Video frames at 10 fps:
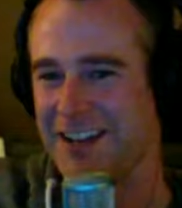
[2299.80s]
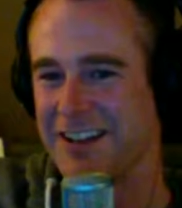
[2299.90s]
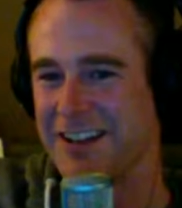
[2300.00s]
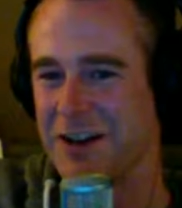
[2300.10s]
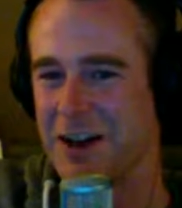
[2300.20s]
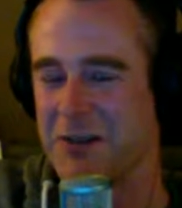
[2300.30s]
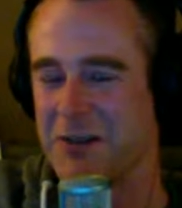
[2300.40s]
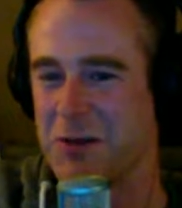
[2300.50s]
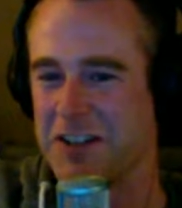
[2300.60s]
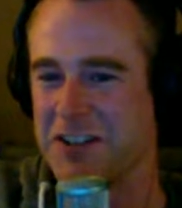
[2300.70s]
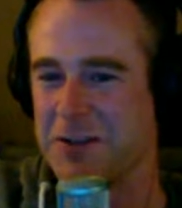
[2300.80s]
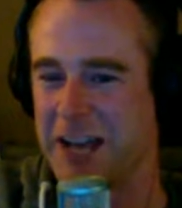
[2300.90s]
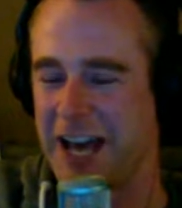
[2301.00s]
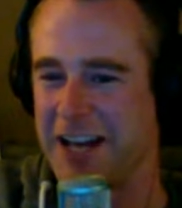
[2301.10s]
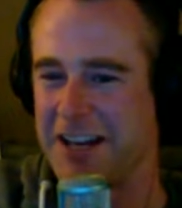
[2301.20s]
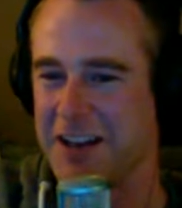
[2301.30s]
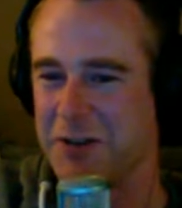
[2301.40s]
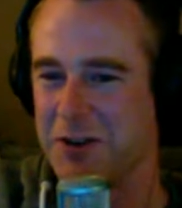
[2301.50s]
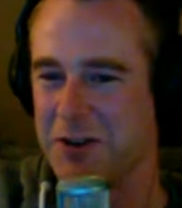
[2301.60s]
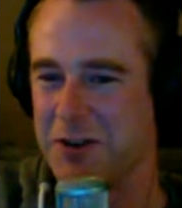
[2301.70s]
You know how everybody's so catty in that
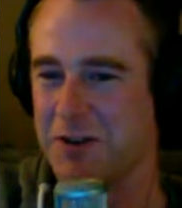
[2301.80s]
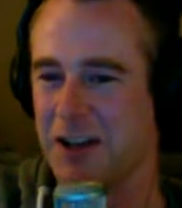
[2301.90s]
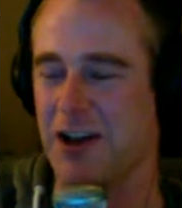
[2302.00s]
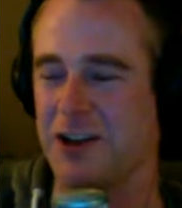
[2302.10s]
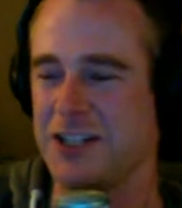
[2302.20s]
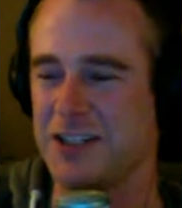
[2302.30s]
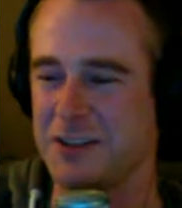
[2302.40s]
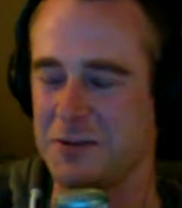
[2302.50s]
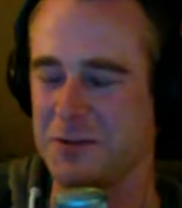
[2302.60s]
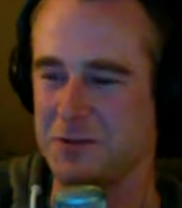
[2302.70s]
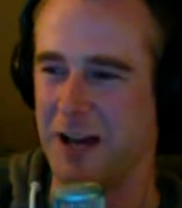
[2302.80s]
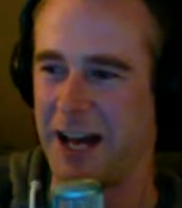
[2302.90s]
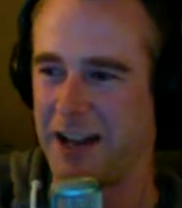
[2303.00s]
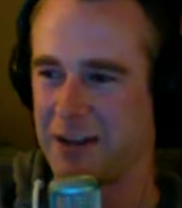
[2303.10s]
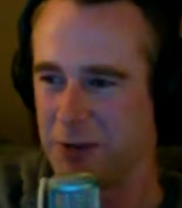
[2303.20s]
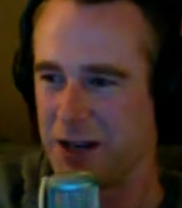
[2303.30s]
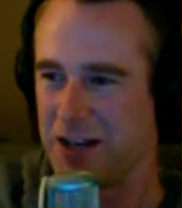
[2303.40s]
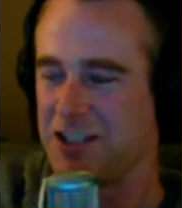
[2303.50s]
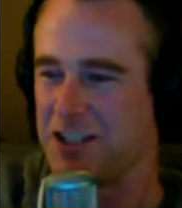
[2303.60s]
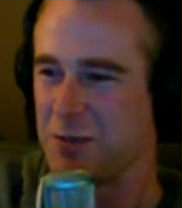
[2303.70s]
room? They're like, oh, she's so fat. What
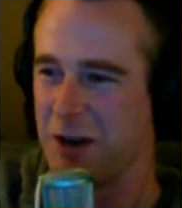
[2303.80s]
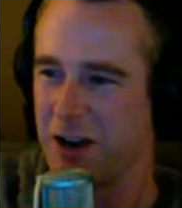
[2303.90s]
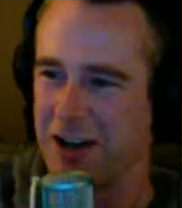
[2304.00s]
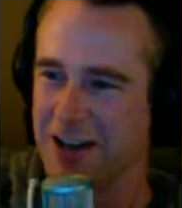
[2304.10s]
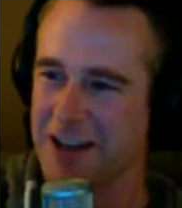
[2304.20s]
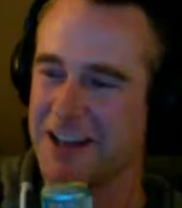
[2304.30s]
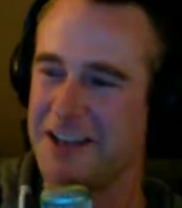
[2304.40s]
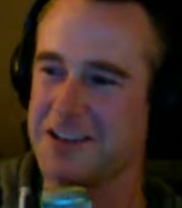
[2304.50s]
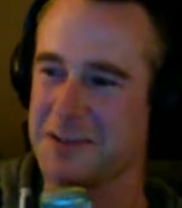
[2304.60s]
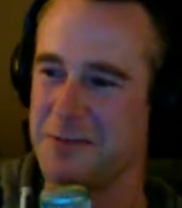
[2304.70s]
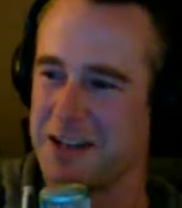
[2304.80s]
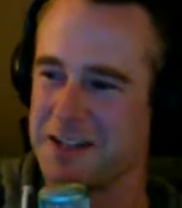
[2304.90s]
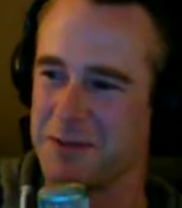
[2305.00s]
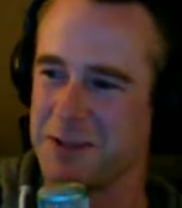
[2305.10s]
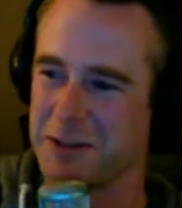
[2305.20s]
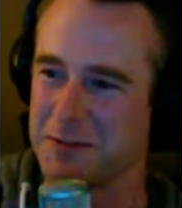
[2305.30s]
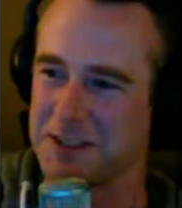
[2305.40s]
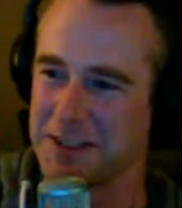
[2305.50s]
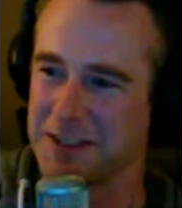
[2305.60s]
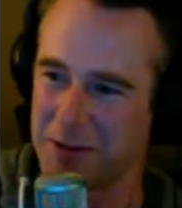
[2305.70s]
is she wearing? Can you just imagine what they would be
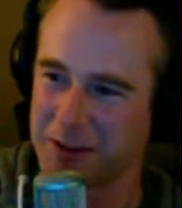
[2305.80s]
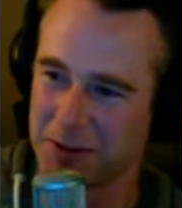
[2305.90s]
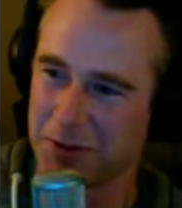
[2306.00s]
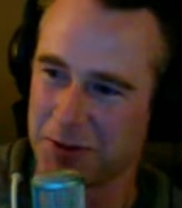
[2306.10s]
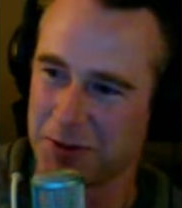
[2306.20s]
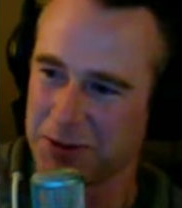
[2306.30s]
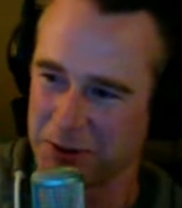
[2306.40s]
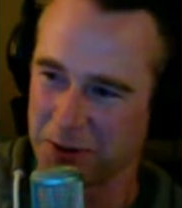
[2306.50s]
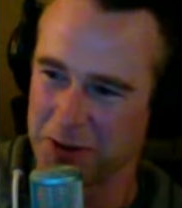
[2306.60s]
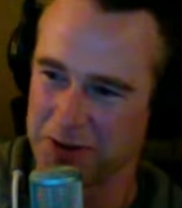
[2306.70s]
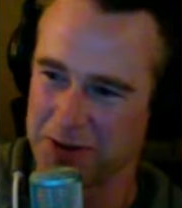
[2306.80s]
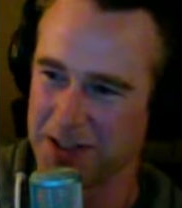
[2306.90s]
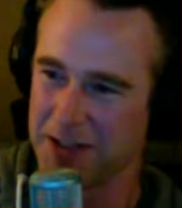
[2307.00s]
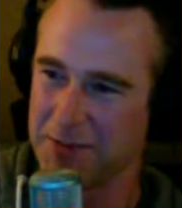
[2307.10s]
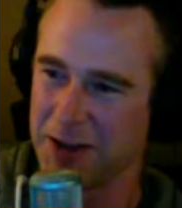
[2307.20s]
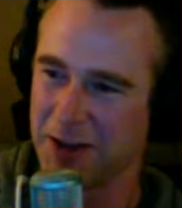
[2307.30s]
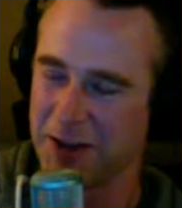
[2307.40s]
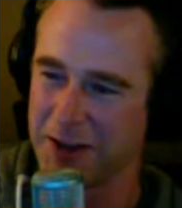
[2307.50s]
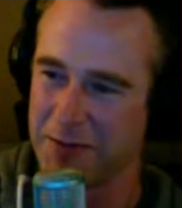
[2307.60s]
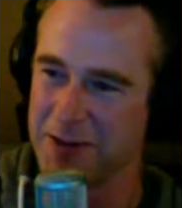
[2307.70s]
saying about the horse or what the horse was thinking about all
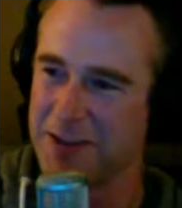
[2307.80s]
of them?